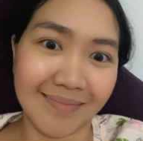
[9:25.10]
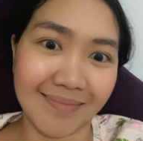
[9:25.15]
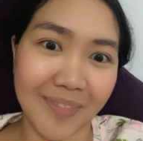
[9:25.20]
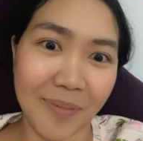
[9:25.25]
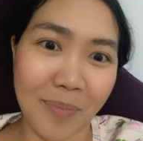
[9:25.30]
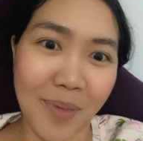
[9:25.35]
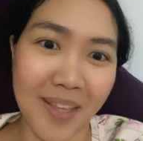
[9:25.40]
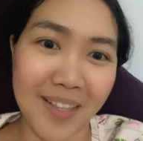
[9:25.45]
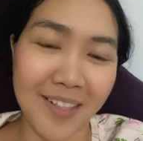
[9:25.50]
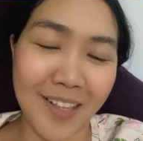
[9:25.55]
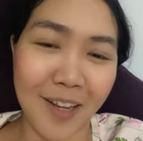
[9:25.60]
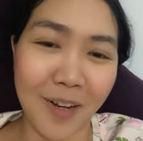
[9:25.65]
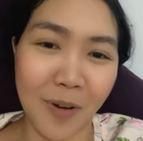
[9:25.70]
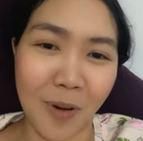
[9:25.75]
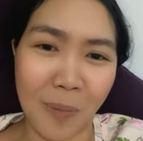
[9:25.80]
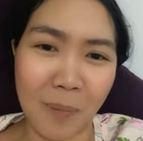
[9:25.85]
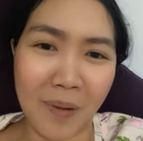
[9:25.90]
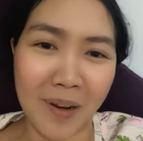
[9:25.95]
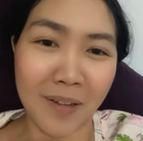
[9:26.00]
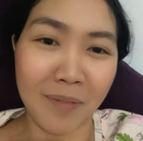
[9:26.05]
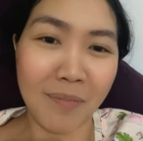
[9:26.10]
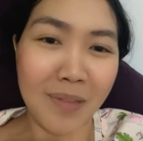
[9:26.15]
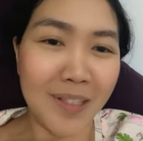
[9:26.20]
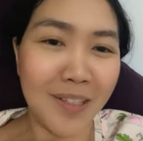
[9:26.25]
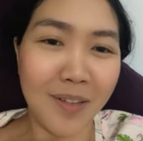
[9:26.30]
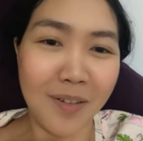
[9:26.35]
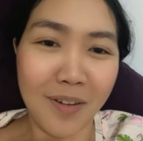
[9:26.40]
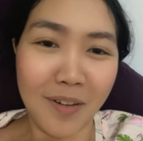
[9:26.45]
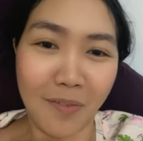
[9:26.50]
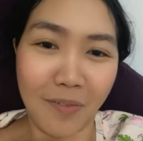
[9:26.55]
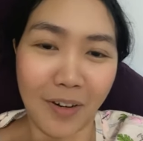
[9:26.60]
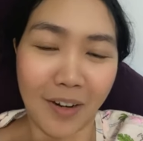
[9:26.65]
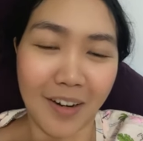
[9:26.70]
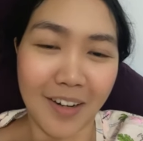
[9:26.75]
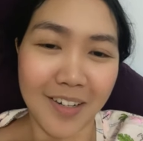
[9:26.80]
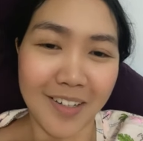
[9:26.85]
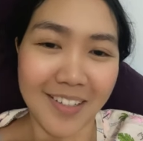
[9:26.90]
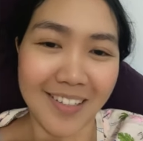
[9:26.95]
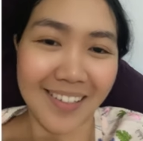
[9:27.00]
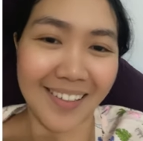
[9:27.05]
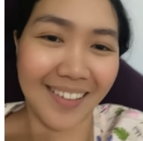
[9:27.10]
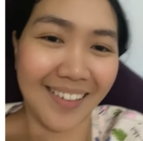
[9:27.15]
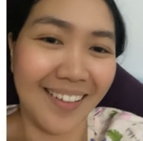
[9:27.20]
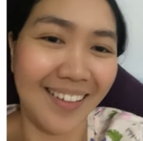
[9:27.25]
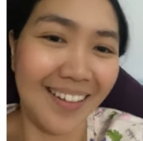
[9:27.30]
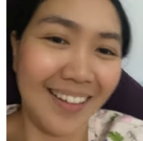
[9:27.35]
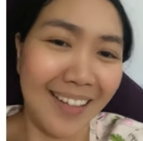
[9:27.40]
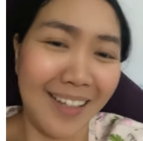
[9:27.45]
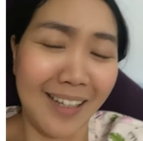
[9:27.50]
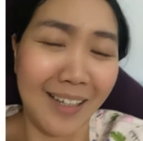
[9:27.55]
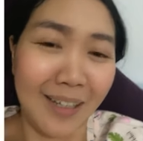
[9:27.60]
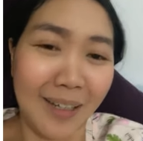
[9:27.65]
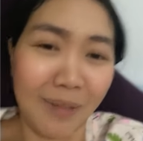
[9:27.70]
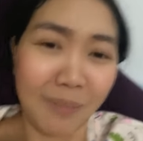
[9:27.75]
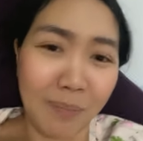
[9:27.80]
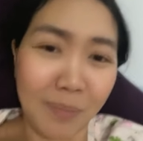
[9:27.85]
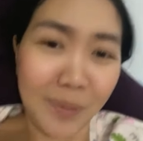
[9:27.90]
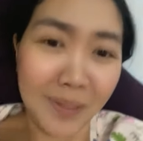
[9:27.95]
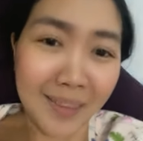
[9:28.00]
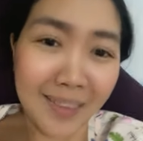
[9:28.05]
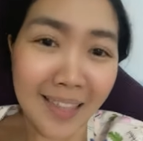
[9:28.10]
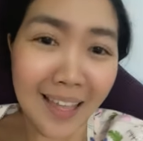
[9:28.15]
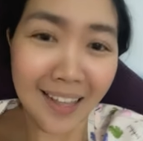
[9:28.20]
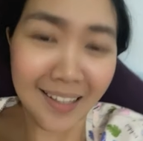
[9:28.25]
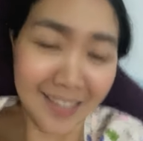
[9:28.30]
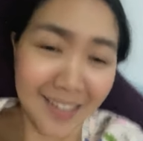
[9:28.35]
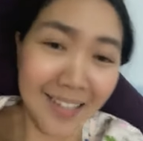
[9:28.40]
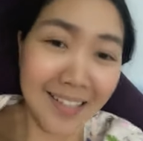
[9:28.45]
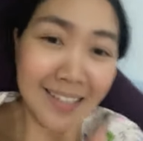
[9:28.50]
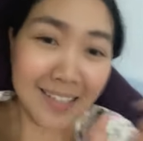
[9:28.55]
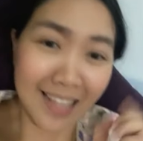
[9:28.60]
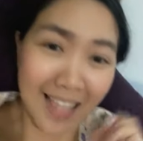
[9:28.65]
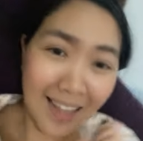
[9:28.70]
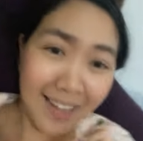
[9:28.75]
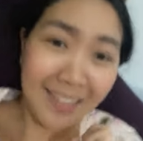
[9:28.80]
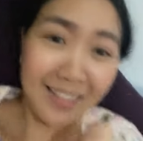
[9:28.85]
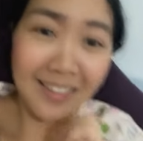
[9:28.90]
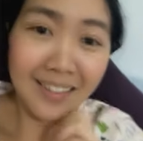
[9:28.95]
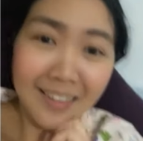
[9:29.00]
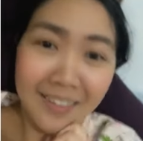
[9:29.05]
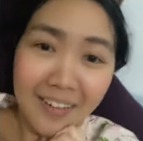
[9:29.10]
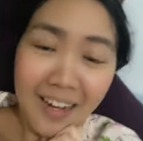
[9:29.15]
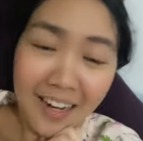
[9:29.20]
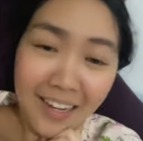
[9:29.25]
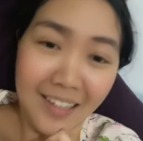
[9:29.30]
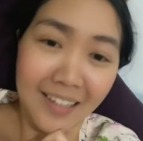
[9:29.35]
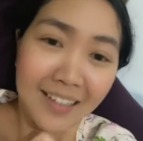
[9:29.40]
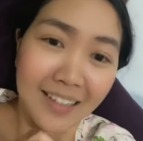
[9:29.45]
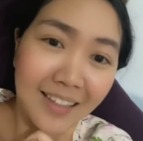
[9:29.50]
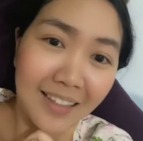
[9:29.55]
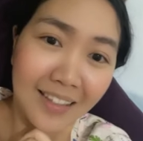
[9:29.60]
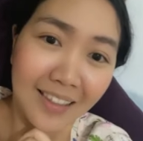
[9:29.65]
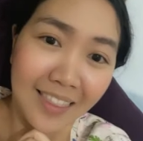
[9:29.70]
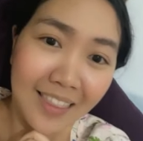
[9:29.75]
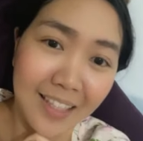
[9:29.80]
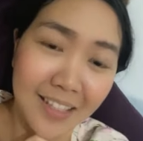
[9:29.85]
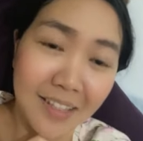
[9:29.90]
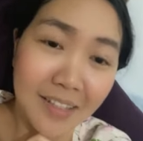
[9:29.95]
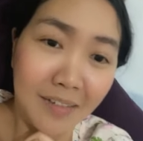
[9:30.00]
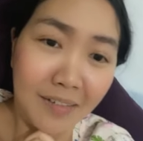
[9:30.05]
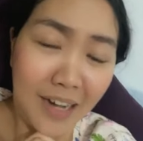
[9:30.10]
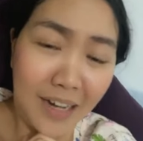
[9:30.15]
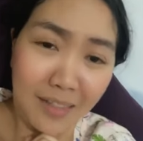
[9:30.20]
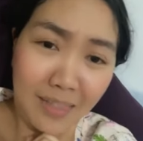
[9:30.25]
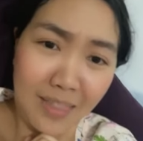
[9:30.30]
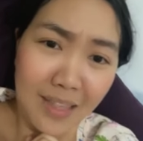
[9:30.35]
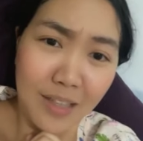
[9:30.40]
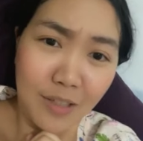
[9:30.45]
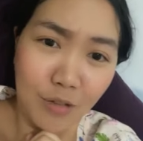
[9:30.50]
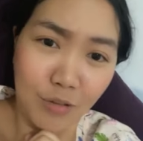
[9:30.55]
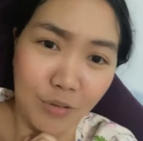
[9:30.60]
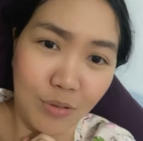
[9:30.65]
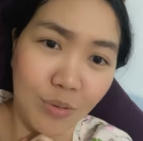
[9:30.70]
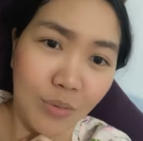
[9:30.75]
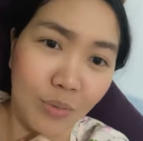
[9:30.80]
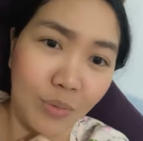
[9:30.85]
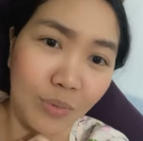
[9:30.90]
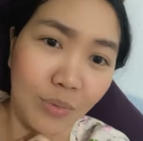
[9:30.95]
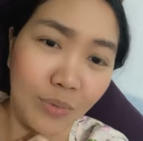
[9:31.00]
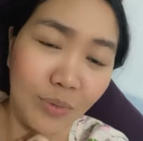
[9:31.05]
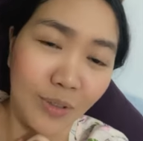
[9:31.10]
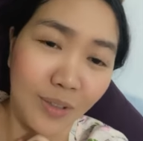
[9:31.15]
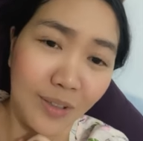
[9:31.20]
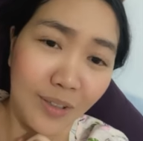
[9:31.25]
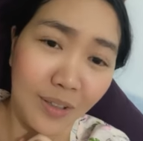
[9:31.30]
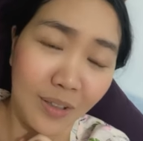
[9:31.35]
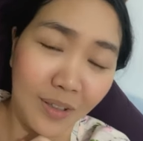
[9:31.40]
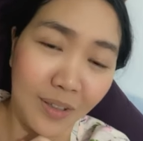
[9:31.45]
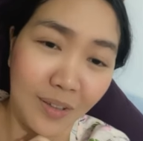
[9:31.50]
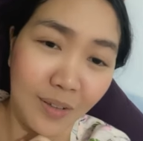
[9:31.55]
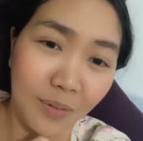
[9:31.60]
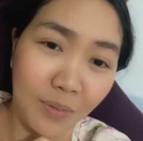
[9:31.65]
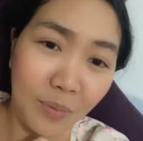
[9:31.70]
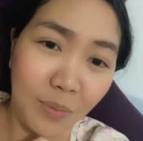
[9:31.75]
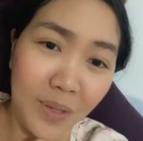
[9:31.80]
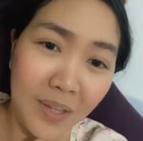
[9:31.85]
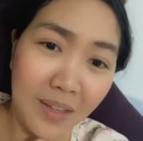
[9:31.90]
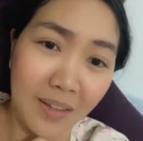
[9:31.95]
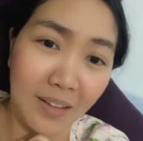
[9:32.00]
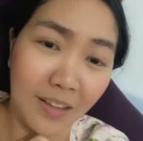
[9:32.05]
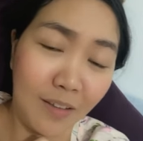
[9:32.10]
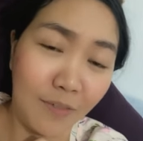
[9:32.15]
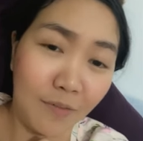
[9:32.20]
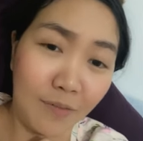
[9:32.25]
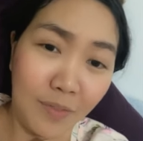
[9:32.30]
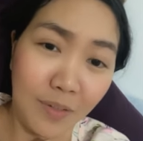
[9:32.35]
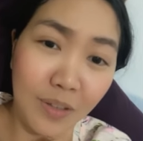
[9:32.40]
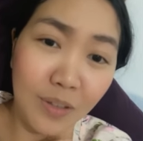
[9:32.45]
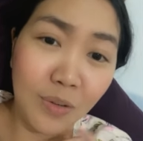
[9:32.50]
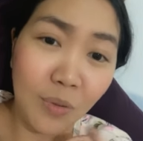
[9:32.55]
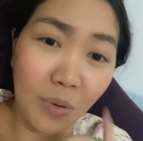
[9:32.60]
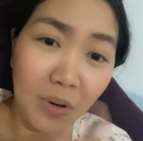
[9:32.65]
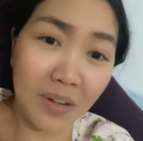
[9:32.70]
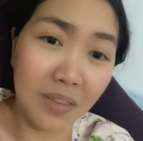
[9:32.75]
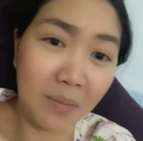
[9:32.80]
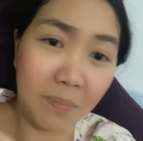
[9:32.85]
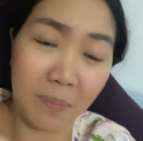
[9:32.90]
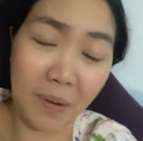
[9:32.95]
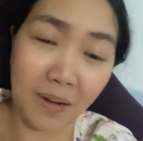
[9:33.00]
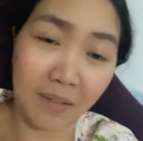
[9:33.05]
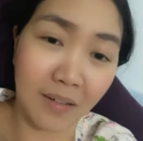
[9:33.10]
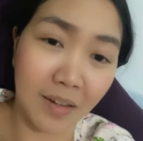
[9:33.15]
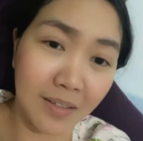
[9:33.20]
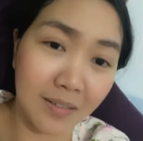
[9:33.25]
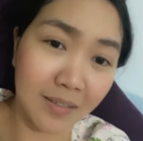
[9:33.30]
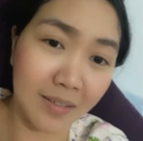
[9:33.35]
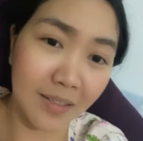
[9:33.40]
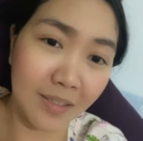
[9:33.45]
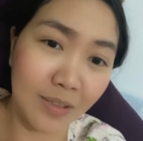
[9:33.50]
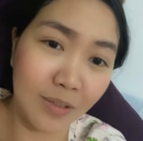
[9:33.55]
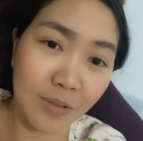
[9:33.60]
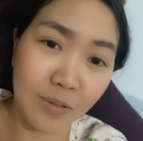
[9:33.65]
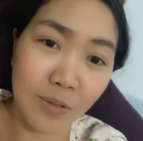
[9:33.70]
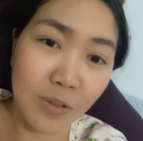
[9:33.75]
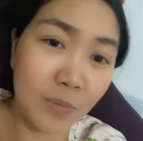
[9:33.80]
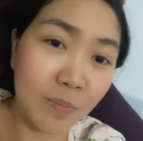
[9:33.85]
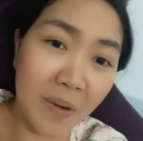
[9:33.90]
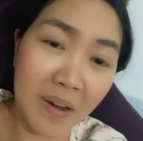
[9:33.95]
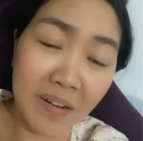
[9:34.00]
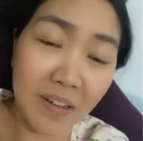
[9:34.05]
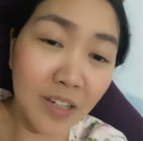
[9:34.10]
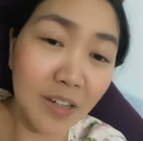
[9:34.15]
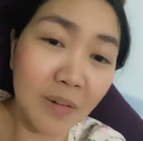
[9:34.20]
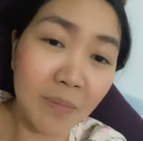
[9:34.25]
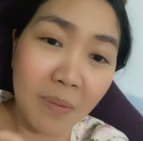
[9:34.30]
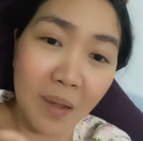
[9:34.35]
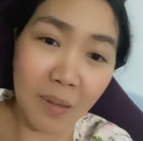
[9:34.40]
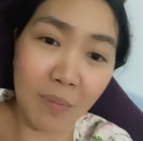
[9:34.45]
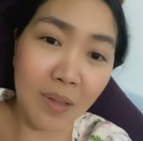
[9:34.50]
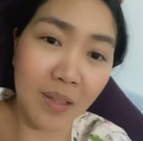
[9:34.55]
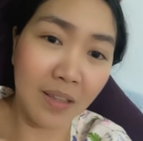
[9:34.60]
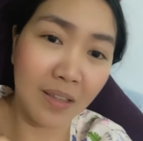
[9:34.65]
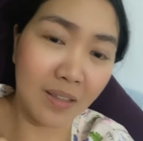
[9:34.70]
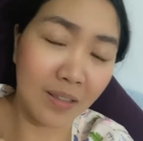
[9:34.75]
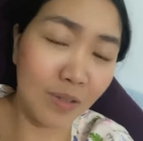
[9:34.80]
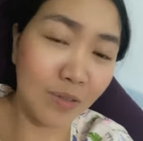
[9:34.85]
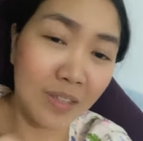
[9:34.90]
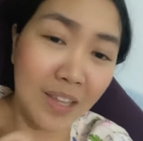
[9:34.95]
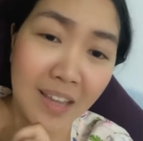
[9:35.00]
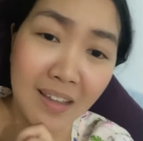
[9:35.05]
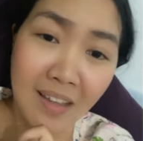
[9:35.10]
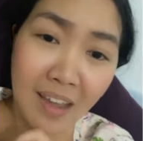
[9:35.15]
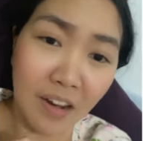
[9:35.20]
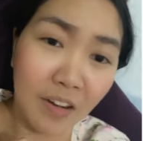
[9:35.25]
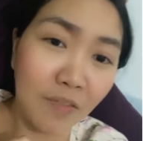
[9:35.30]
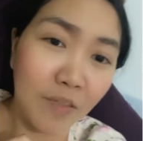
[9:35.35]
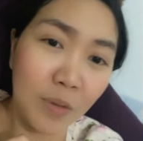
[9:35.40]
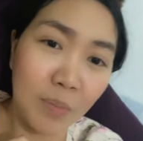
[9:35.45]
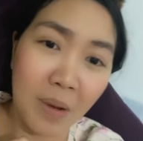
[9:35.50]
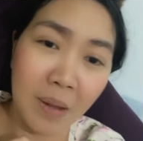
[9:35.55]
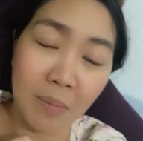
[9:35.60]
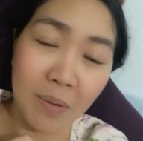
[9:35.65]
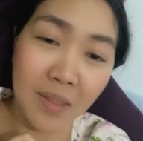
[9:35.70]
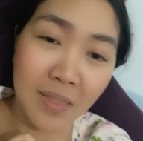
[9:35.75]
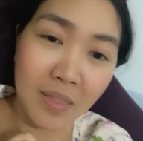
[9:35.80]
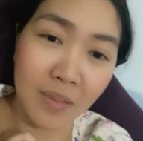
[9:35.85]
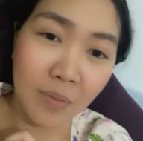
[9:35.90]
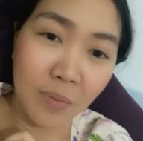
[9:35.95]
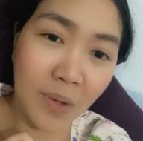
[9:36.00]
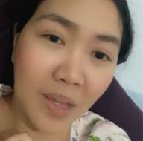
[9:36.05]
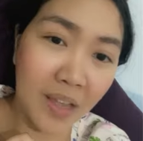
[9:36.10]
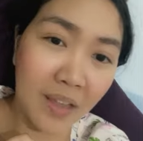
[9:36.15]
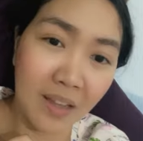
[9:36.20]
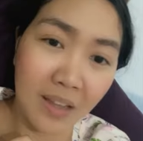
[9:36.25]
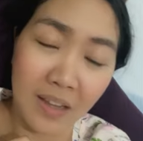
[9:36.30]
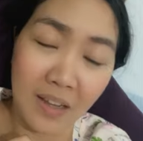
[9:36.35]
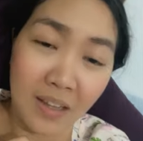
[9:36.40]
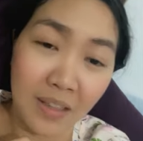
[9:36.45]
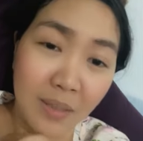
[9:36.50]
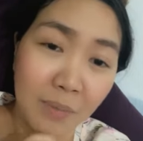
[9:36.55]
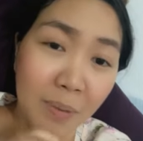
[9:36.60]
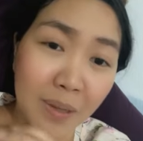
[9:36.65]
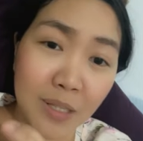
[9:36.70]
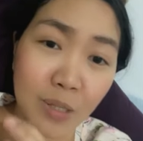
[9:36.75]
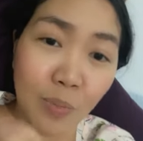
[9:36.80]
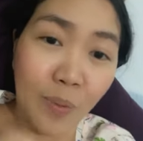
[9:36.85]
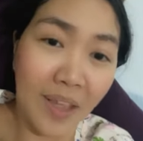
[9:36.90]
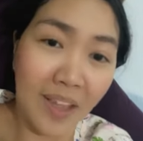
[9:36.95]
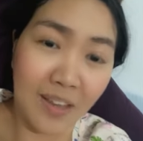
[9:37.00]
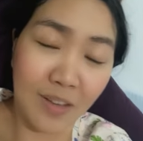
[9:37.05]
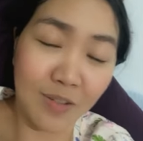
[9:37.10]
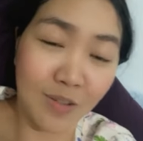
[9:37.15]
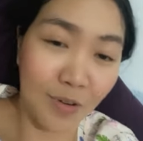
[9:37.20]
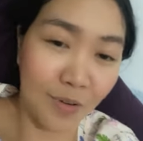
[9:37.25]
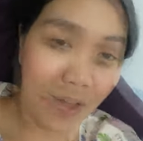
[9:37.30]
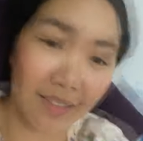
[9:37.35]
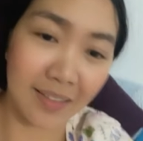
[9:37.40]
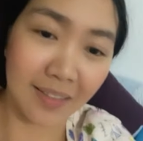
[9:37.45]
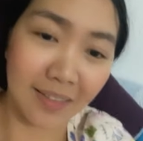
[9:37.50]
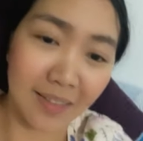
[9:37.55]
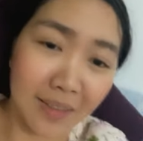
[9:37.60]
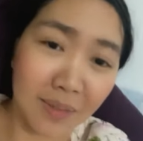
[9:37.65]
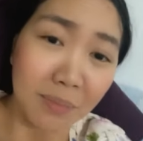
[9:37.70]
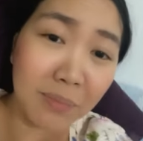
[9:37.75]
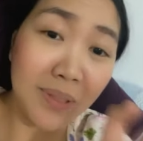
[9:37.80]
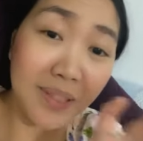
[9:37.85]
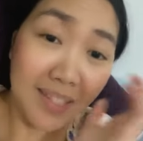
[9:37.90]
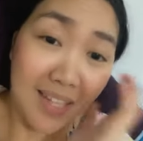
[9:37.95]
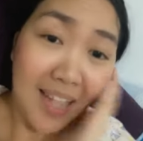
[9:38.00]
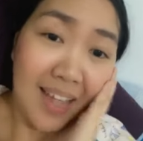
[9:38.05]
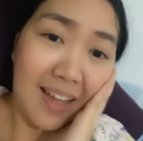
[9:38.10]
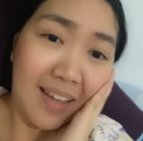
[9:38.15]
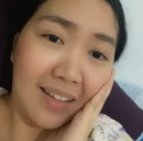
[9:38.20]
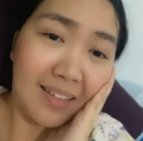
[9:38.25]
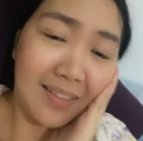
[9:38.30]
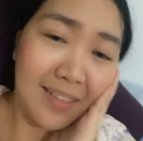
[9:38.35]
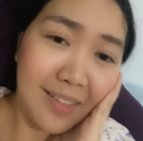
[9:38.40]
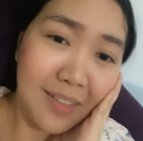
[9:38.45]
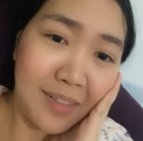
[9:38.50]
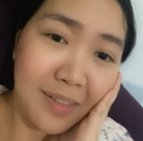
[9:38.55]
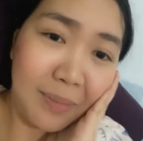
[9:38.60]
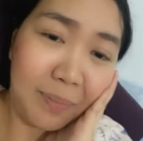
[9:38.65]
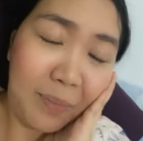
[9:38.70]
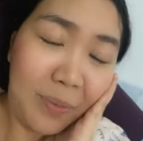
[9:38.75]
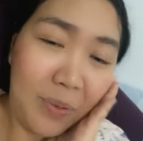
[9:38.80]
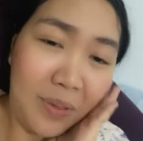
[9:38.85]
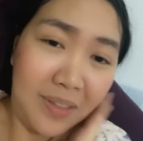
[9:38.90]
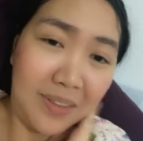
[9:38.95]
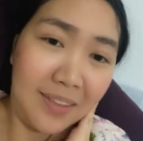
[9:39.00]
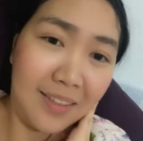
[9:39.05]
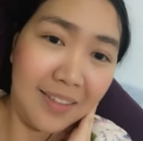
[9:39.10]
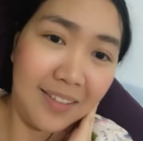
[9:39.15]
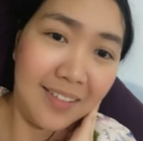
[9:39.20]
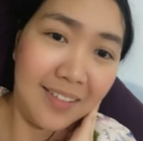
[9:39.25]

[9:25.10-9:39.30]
Amazing, no? Pang Miss Universe. But that's exactly right. That's the right thing to do. If you're the parent, you parent your baby, you take care of your baby the best way you know how. But yeah, that's the point.